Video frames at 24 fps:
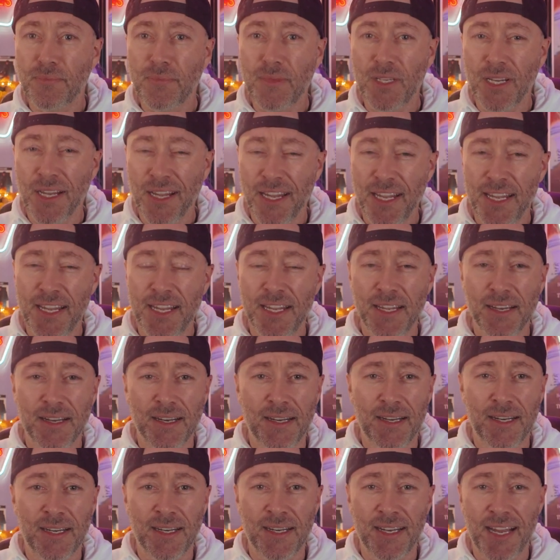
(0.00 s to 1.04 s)
He
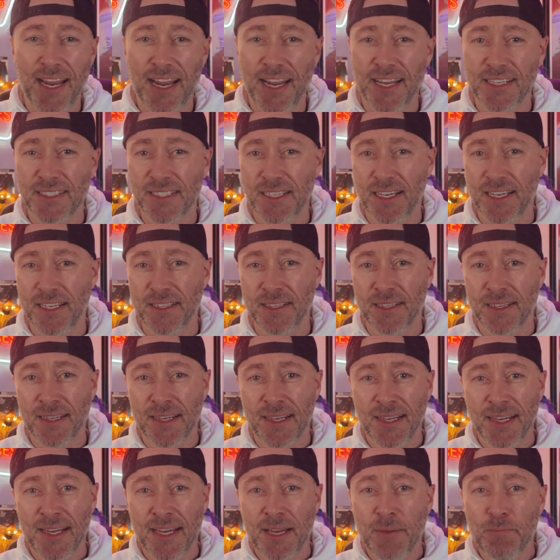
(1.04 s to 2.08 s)
has that,
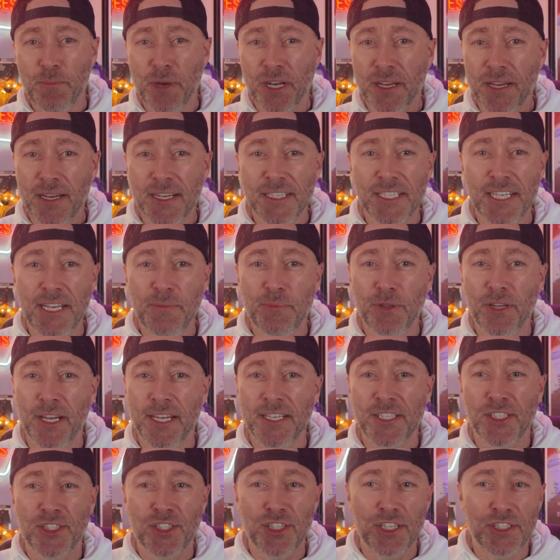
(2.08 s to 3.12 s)
because he
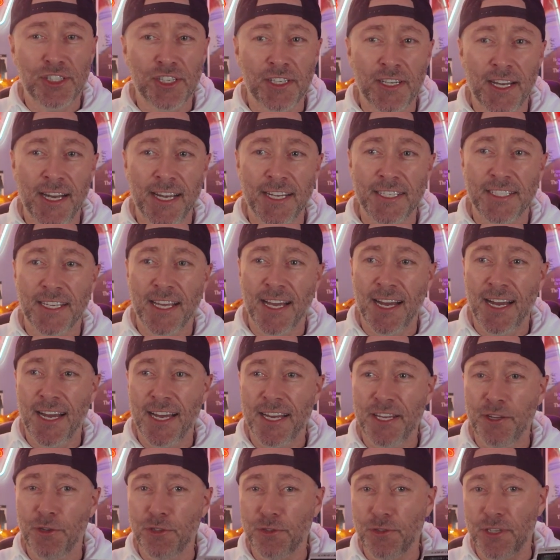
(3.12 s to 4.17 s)
plays such a nice guy
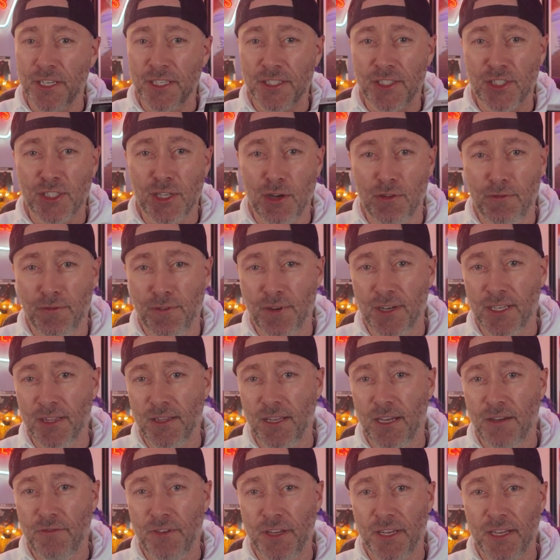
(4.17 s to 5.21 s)
usually and so fun
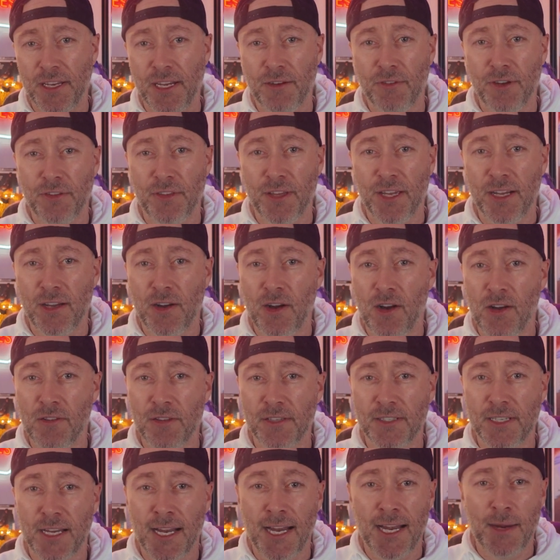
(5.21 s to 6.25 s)
loving and everything all
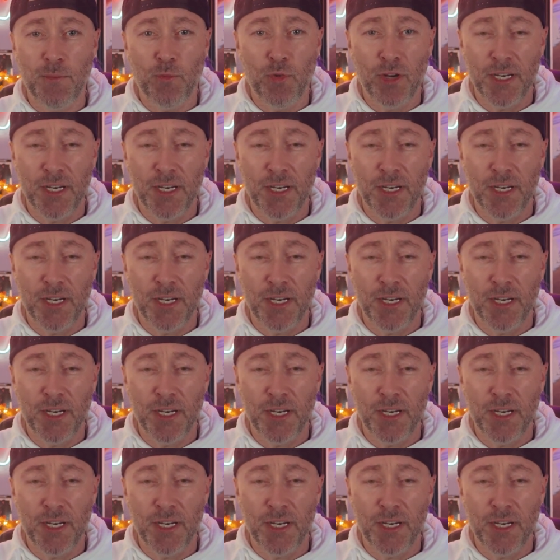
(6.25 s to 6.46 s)
the time.